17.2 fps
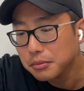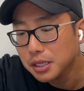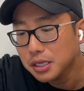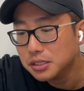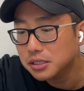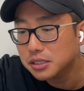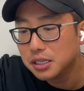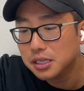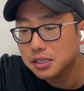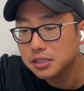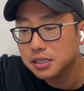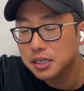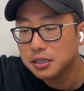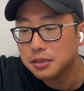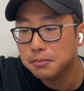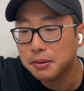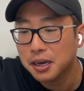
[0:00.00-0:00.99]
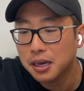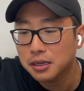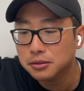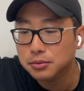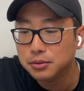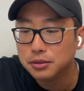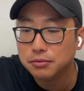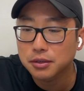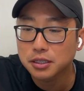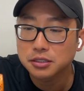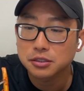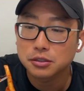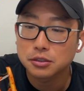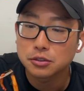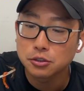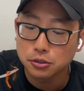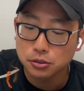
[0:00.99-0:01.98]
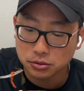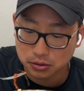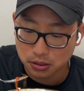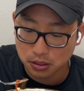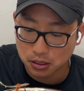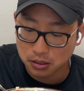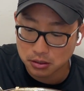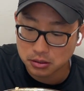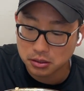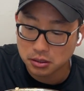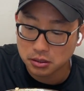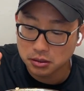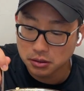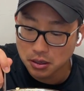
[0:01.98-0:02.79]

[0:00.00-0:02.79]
Just let it take a bath with the rest of the noodles. Oh no.